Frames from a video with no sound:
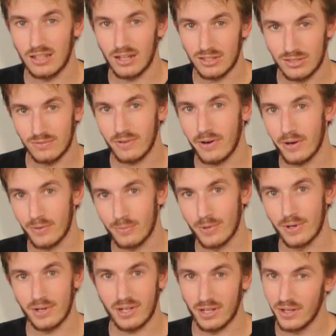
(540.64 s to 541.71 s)
lots of hard
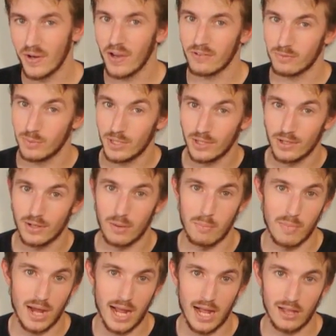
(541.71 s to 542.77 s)
work, and you have to be good
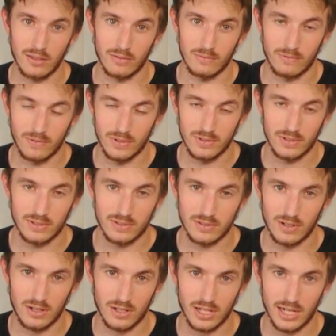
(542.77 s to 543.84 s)
at math and physics
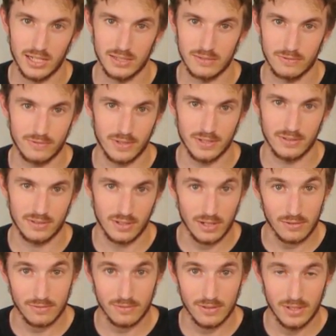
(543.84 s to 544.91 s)
and all kinds of fun
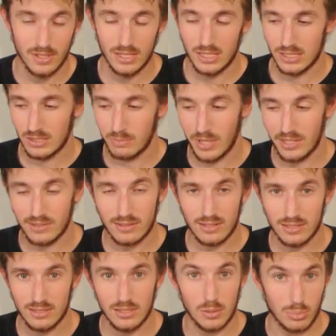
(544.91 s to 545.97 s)
stuff. It's
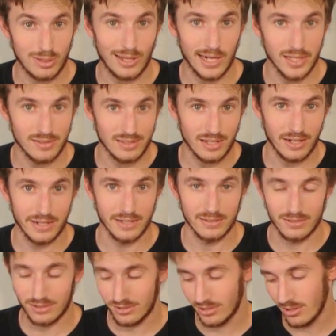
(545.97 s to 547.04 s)
basically applied
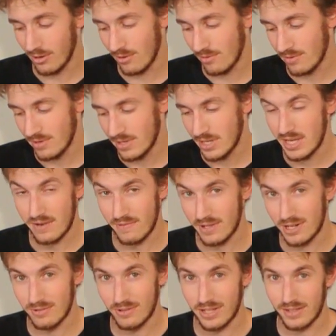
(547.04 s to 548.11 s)
science, so if you
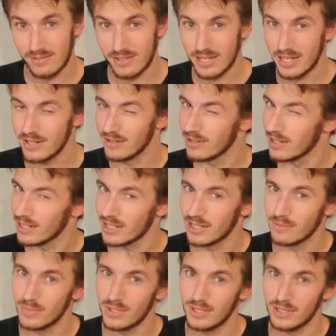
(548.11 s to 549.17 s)
don't like that, you're not
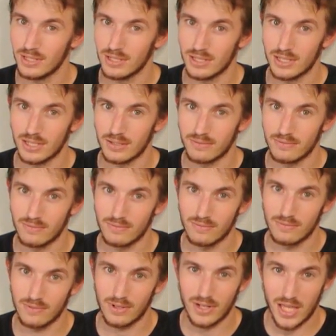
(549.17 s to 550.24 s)
going to be uh,
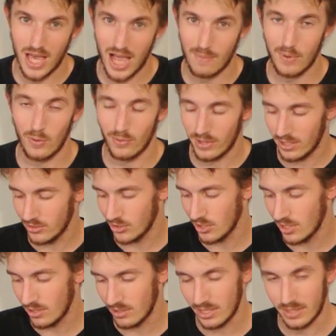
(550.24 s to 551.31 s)
very happy with
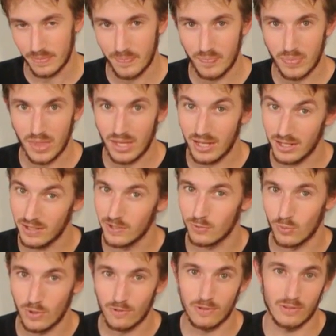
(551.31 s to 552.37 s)
engineering. It is
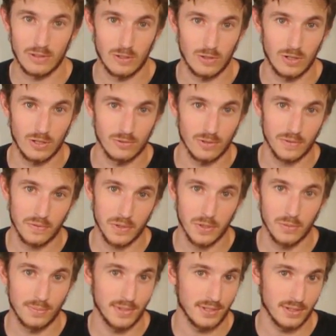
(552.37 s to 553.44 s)
worth it in the long run,
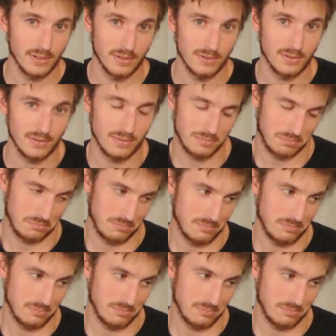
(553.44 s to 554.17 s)
though, because